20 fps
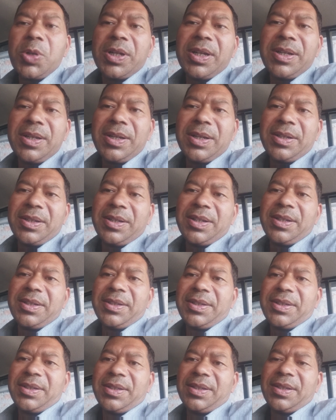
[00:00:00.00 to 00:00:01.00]

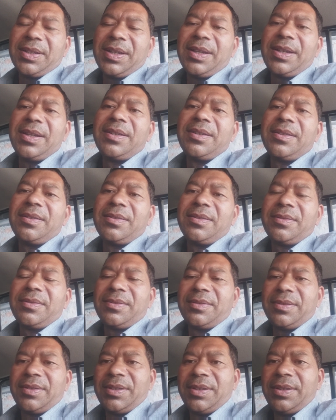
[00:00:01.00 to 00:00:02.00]
conductors, and
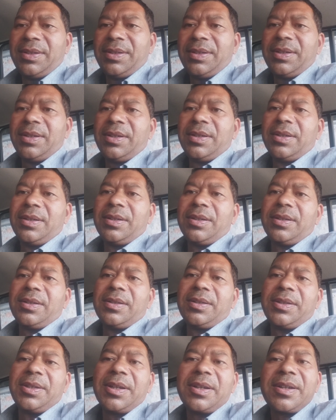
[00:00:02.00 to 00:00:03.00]

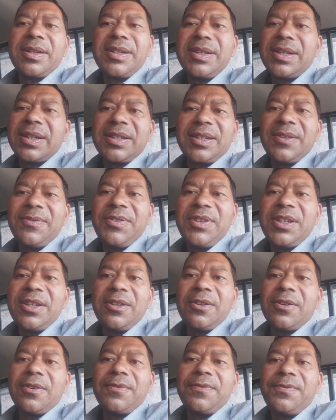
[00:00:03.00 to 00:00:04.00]
the
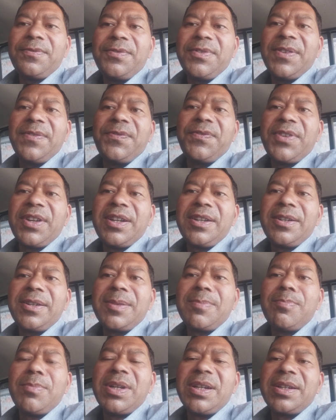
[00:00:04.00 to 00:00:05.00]
conductivity of different
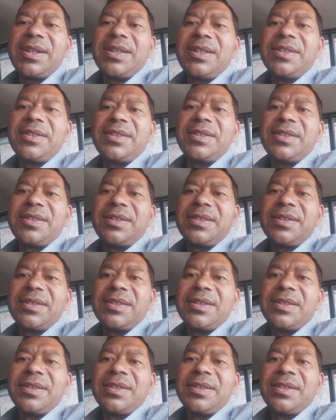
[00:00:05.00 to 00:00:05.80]
metals